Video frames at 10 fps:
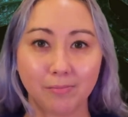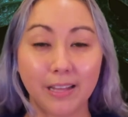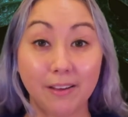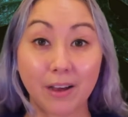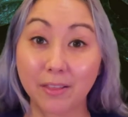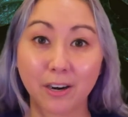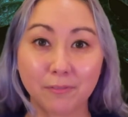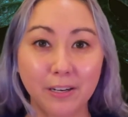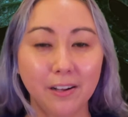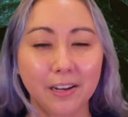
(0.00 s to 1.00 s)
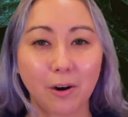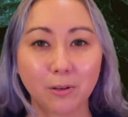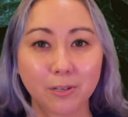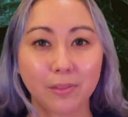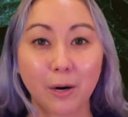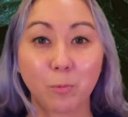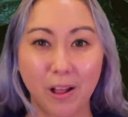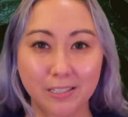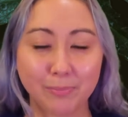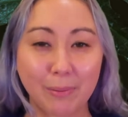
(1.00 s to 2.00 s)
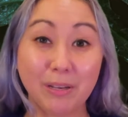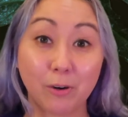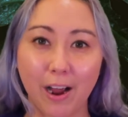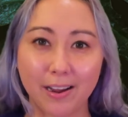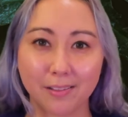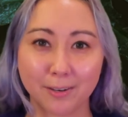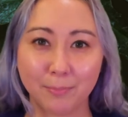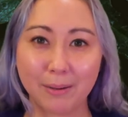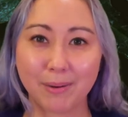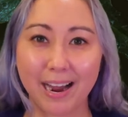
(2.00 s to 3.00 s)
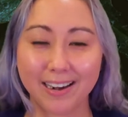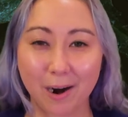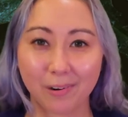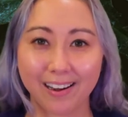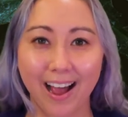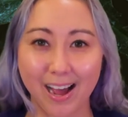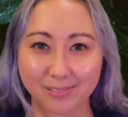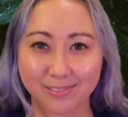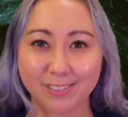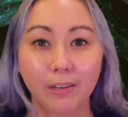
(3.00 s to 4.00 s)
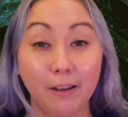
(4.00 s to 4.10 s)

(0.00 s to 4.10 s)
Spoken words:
They've had their fill, and also their wallets might be crying a little bit by an hour and a half.